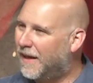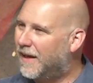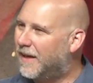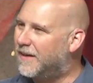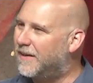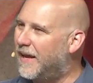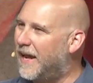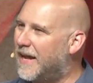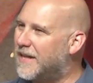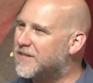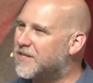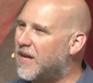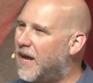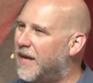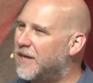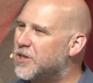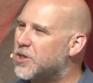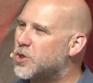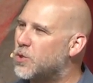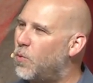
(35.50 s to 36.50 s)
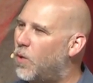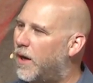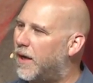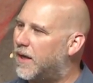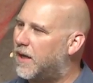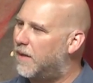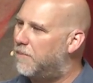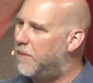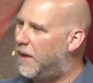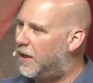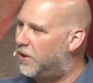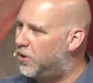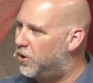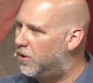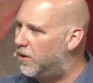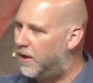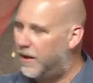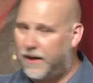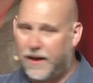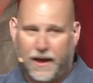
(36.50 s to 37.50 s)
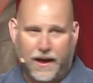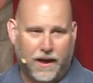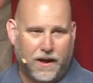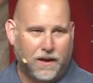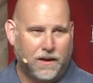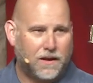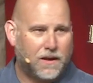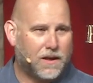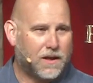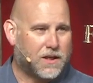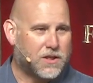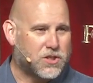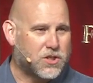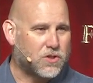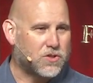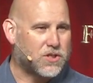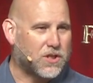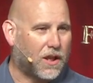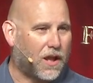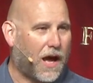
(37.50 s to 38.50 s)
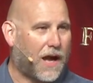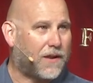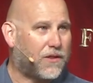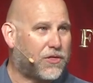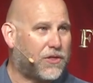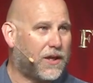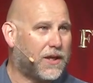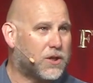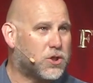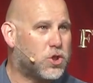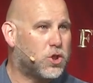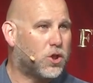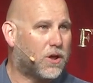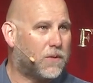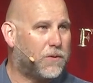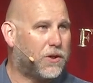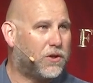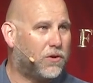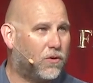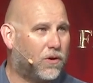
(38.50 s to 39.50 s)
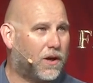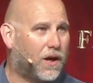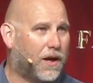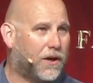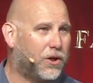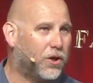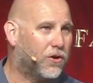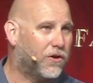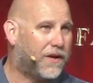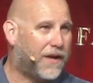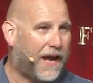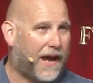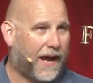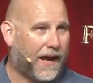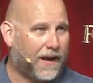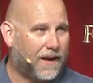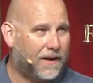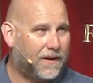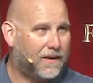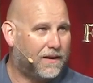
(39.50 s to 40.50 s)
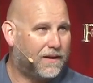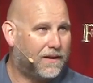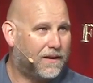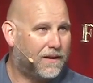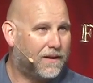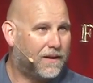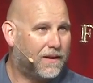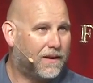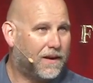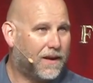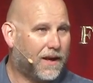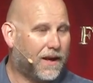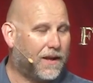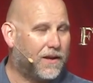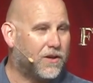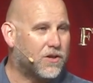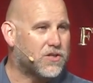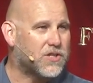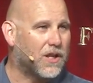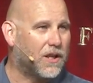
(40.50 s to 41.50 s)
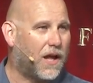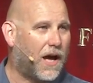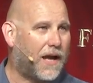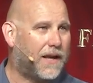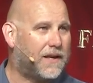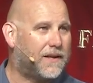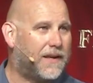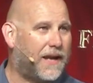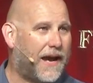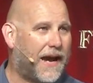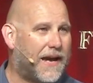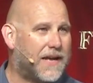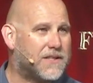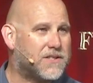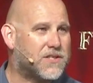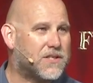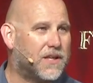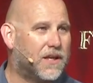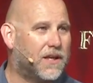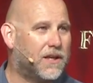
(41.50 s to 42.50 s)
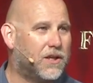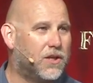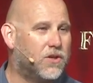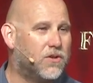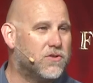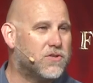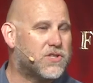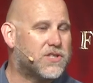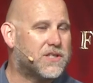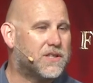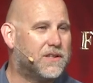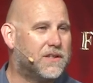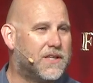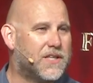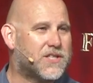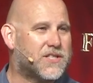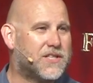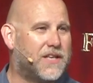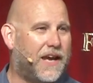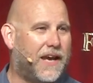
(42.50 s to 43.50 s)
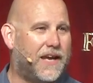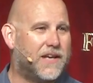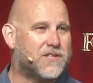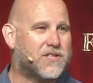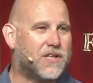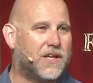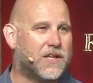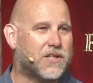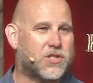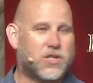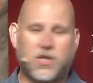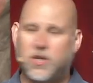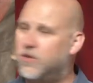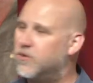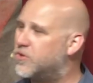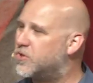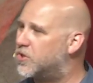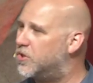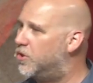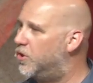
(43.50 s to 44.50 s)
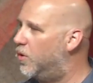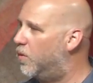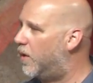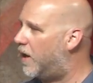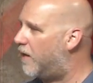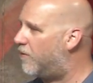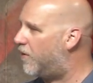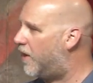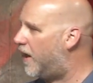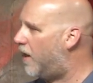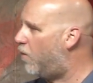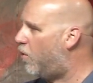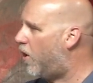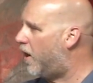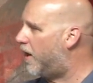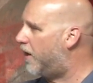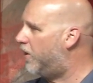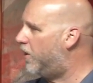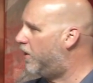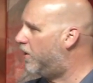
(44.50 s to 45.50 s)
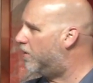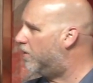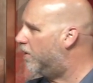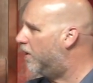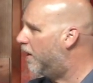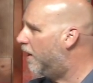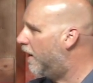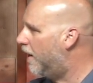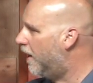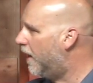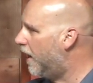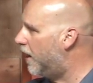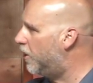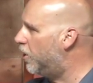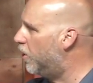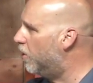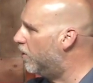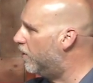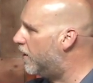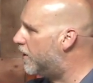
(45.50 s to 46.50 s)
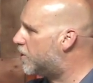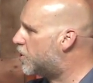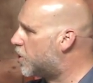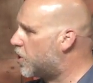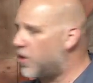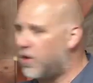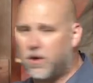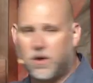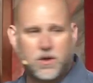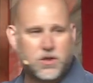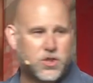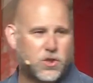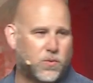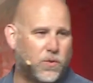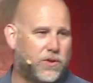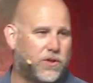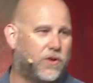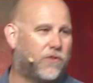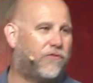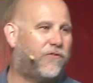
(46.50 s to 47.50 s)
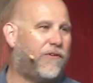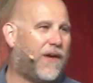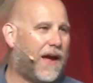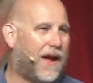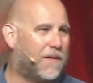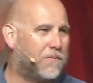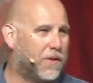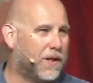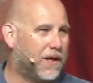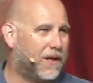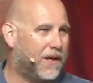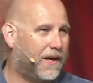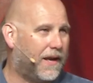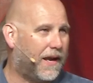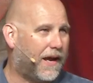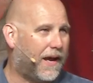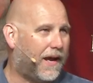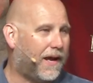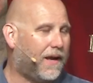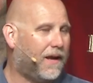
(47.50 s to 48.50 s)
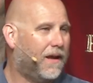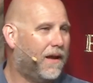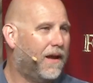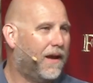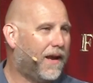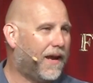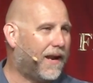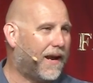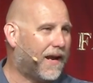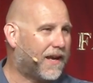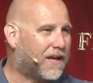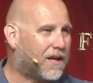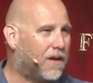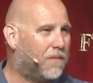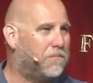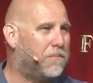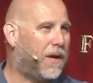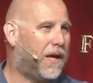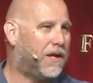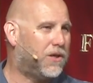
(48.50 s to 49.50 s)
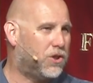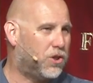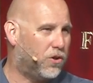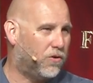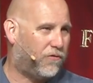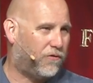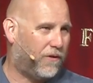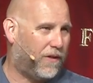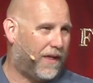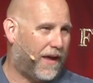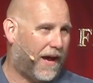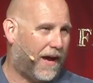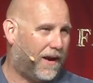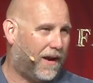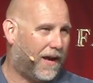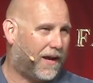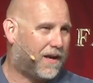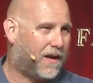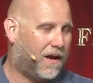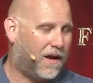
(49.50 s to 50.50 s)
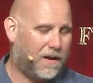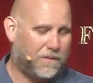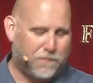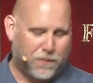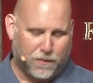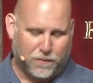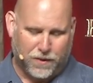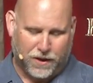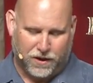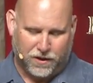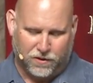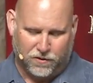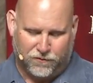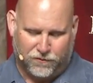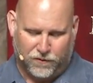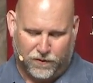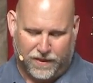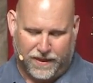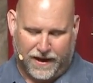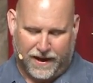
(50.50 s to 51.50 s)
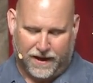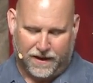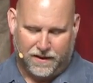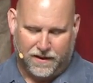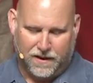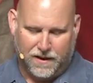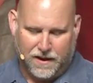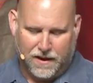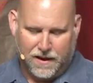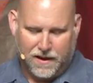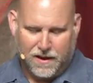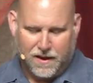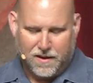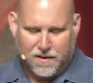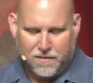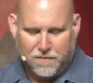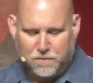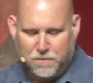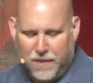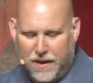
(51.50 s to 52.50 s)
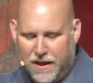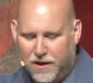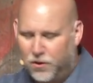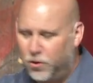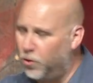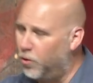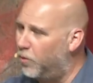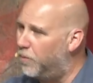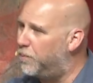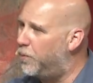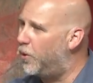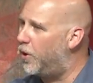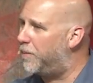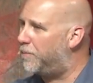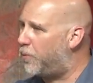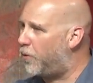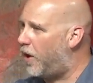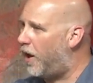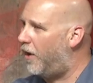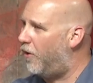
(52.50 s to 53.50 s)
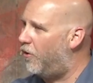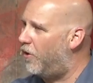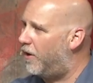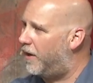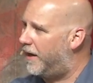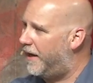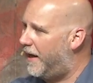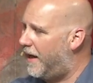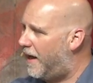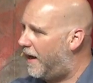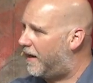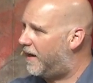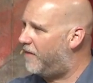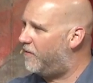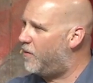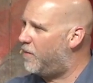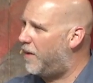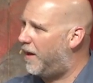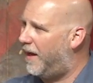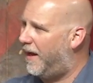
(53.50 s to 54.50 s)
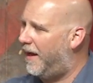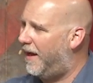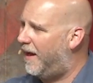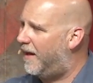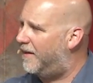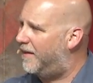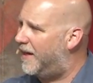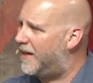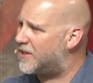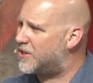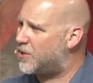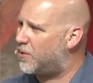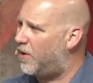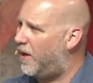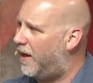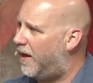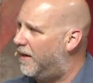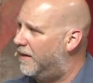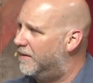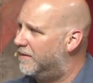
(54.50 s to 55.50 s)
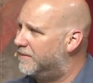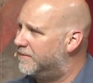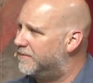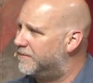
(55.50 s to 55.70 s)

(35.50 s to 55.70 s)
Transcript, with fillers: And dads, I just want to commend you today because there's a lot of things you could be doing on your day. And there's a lot of dads that use this day as an excuse to do whatever they want to do. And you're in church with your family today, and I commend you for that. I compliment you for that. Men who put priority, yeah, give them a hand, that's right.